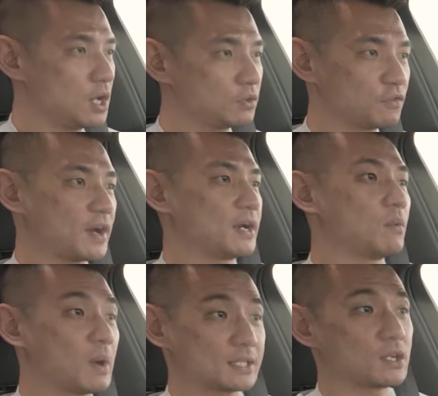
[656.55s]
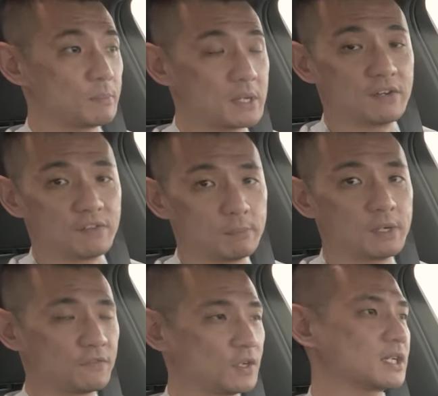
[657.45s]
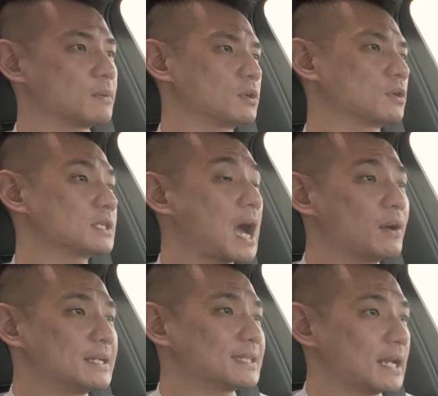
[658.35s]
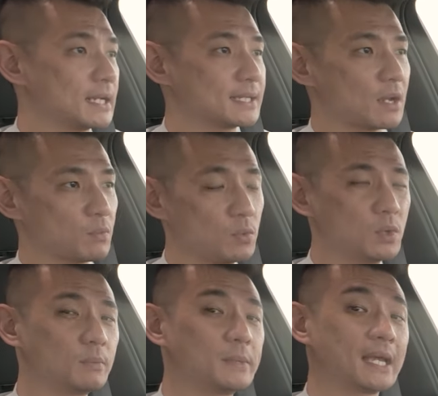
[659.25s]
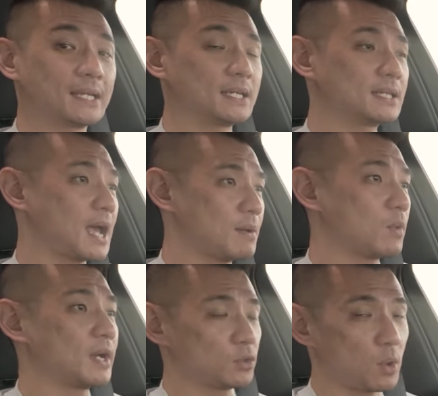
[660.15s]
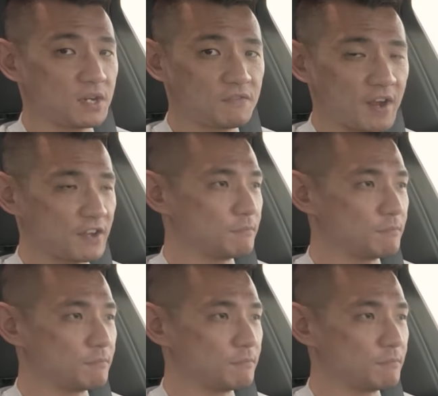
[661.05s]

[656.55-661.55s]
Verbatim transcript: to find out what's going to be available for Singapore because our understanding is that we will be getting the MY25